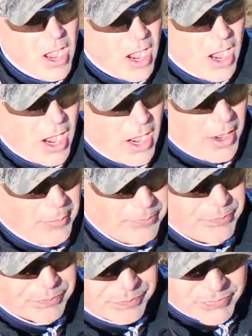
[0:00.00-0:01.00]

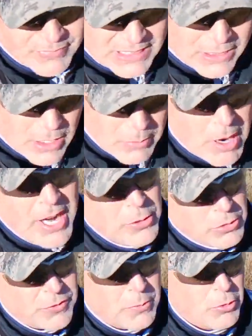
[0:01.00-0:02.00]

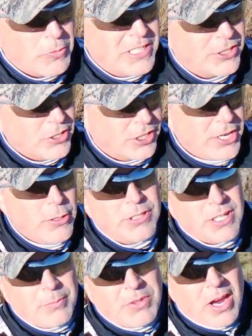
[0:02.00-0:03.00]
Mind you, it was from the research. I knew
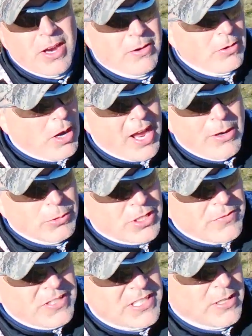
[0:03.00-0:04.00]
something. I was
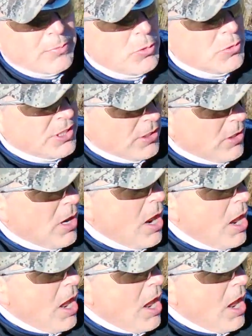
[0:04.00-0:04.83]
convinced something was here.